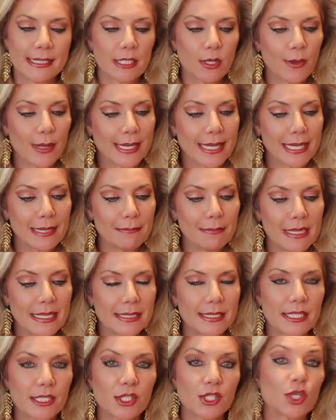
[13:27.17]
so it can
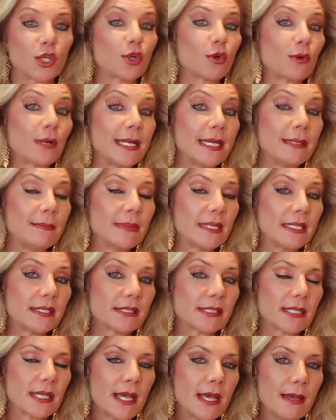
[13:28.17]
mean
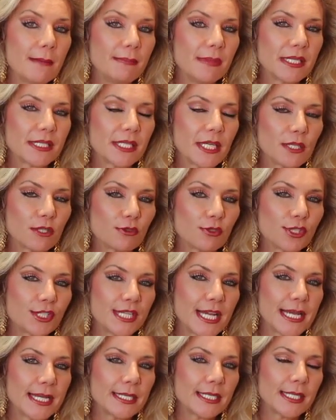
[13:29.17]
disagreements,
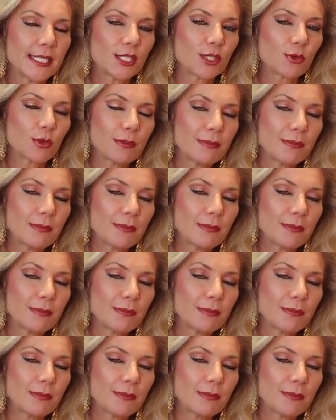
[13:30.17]
misunderstandings.